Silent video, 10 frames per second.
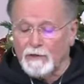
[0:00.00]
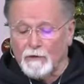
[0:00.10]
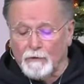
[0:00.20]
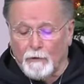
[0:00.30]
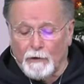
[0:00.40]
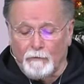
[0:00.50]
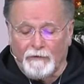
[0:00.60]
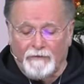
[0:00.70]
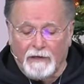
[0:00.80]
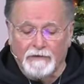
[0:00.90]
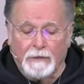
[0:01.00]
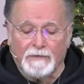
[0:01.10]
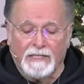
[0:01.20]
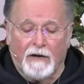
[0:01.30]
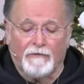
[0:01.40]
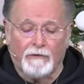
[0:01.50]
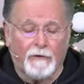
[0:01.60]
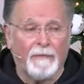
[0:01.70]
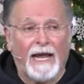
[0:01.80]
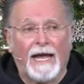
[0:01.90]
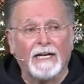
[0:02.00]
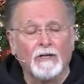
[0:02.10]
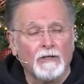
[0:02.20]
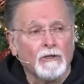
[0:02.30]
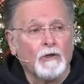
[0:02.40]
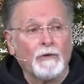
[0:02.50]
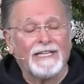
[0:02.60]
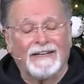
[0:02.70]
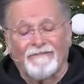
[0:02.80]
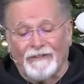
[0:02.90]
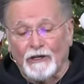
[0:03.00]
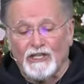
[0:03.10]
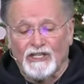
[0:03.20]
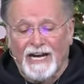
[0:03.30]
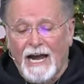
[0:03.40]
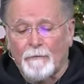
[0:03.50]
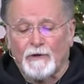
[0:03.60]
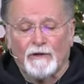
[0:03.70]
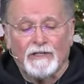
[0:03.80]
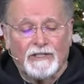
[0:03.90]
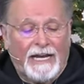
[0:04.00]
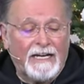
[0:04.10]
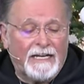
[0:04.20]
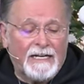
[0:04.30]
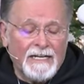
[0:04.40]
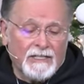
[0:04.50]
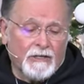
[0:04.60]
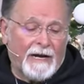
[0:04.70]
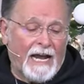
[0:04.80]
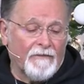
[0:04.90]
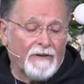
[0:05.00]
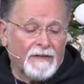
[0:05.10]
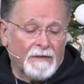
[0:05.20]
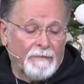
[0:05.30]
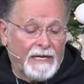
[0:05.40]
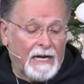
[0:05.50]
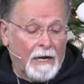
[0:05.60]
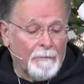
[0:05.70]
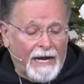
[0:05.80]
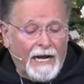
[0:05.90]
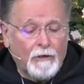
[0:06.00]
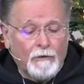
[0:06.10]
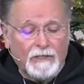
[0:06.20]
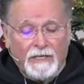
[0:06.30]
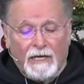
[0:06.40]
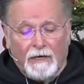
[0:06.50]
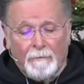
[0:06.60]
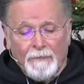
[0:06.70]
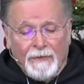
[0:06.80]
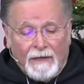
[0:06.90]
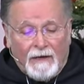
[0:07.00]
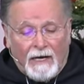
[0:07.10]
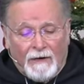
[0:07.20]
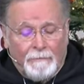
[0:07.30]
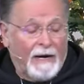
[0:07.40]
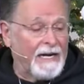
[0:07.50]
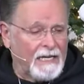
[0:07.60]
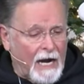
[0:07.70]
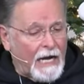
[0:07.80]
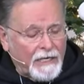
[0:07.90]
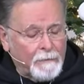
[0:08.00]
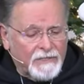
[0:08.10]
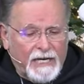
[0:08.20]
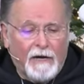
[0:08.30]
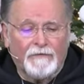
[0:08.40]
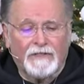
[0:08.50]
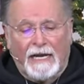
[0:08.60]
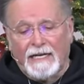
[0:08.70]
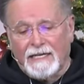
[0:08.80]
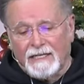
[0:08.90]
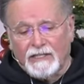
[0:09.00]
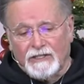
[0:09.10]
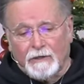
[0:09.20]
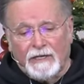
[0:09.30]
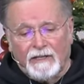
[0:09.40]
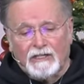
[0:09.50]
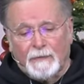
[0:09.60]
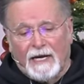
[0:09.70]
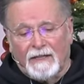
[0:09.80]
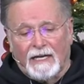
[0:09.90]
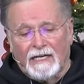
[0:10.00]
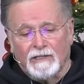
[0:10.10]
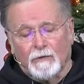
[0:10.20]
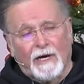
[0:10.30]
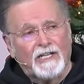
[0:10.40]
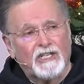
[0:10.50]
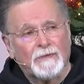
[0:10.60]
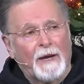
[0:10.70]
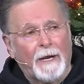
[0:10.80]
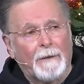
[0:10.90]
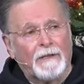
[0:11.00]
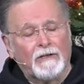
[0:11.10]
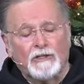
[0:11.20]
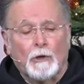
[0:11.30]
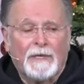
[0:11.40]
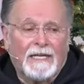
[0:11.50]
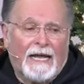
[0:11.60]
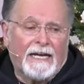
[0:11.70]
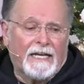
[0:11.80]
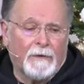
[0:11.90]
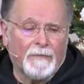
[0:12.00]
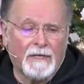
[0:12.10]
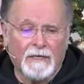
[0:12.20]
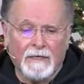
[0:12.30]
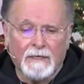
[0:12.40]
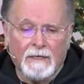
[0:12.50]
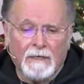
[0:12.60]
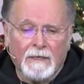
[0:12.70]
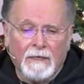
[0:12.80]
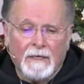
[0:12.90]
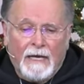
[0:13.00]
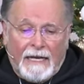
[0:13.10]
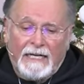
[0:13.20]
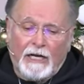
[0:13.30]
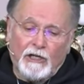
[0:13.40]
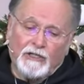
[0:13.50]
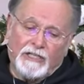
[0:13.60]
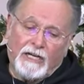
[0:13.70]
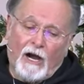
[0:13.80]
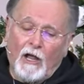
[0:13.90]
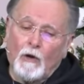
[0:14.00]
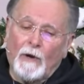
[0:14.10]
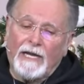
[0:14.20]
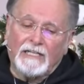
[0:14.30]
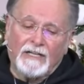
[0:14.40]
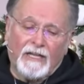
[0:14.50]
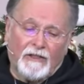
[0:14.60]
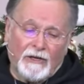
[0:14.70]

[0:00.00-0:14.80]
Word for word: when the Lord reveals himself to a man who, in the first chapter, is stated to have been a man who is uh, uh, by God himself stating concerning this man that he is a righteous man, that there's nobody like him. And yet, you see all the way into the